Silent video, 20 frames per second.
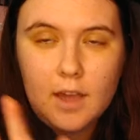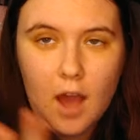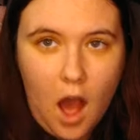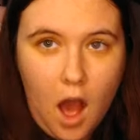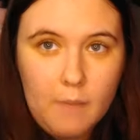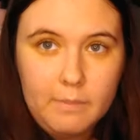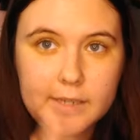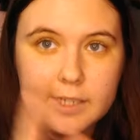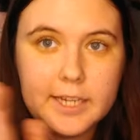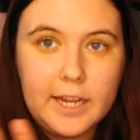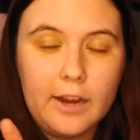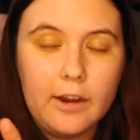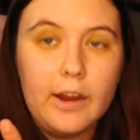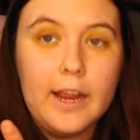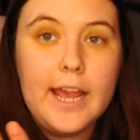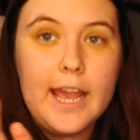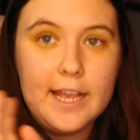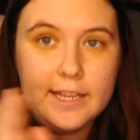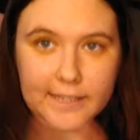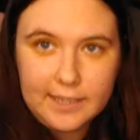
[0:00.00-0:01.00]

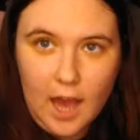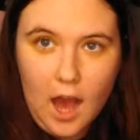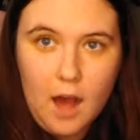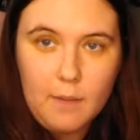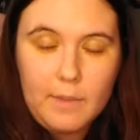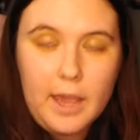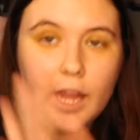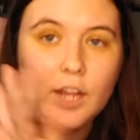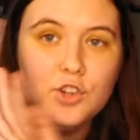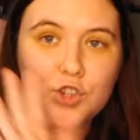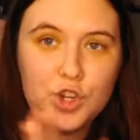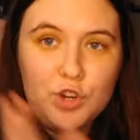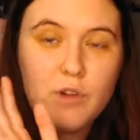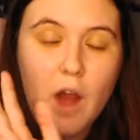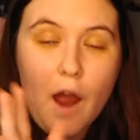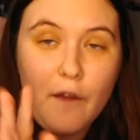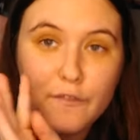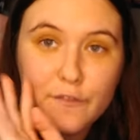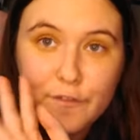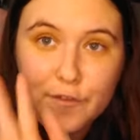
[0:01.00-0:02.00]
commentary is coming. Do
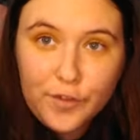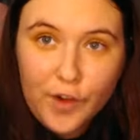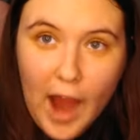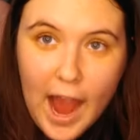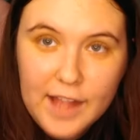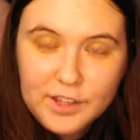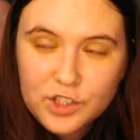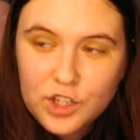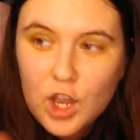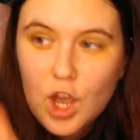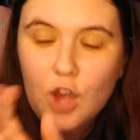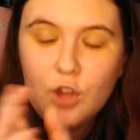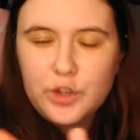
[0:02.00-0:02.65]
not fret.